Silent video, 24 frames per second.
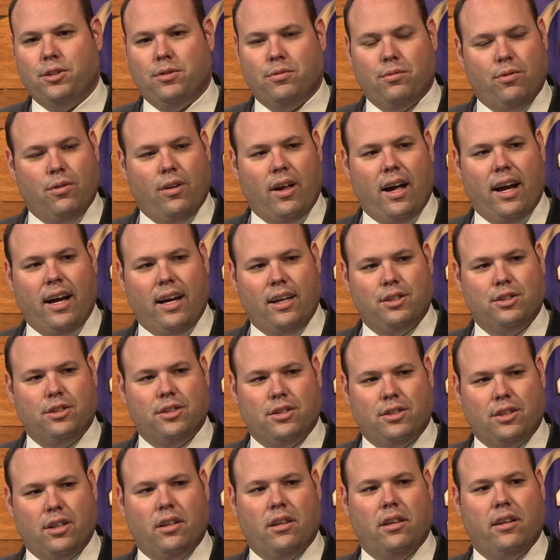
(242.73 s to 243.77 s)
you and fly at you
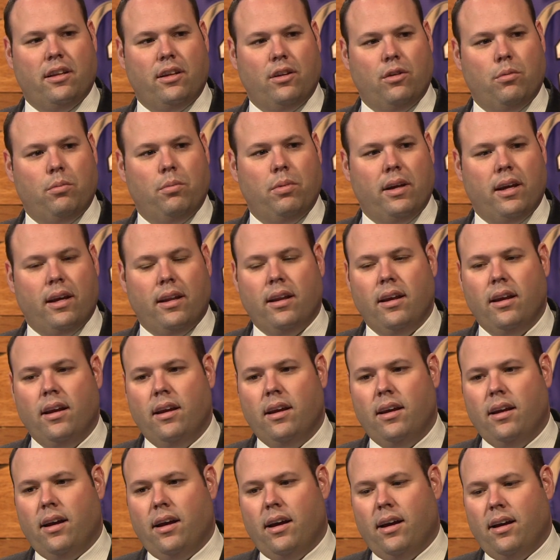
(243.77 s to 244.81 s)
is a little bit
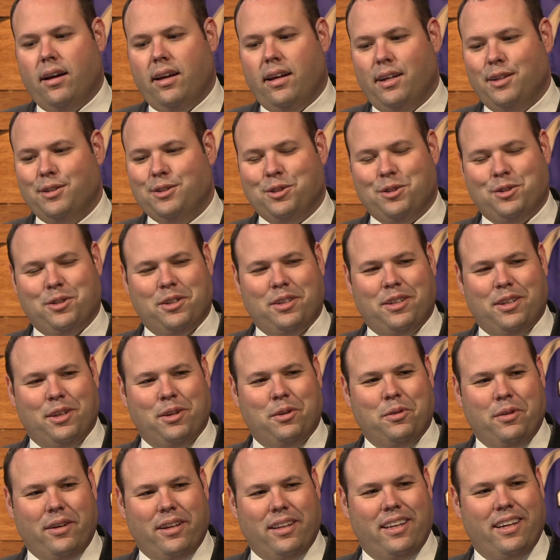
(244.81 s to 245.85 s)
uh, easier to
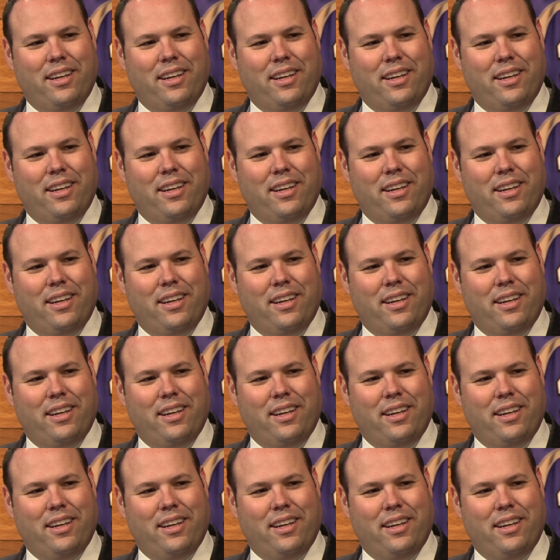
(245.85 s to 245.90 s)
deal with.